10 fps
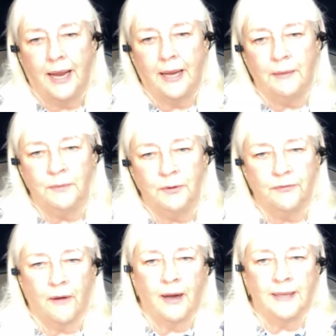and
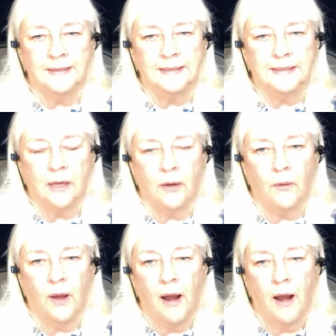move on.
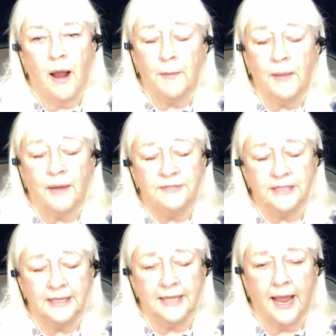So I've
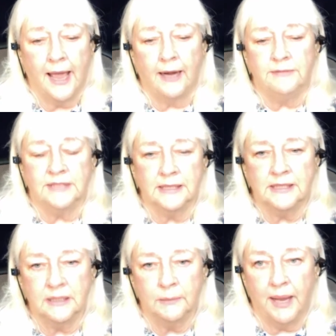done that. I've done
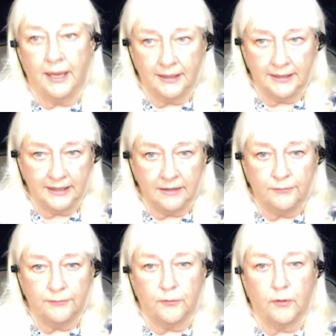some editing
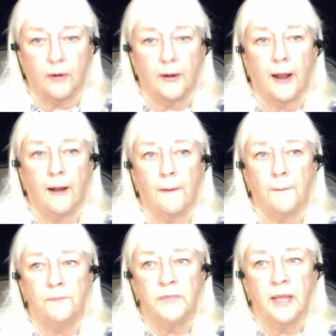for
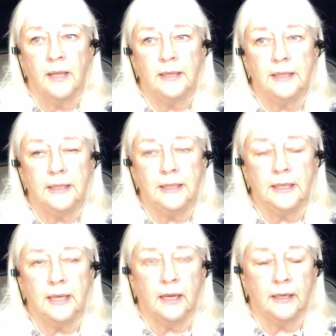
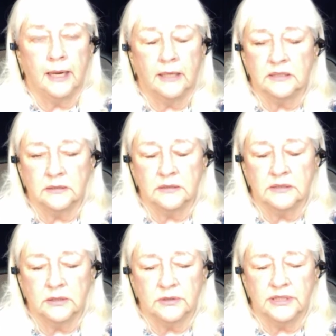the National
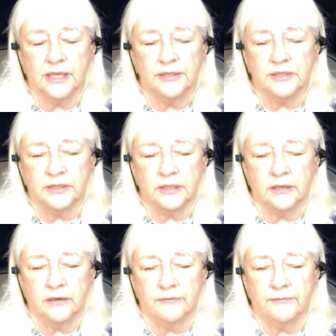Association
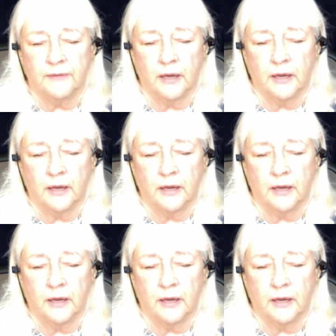of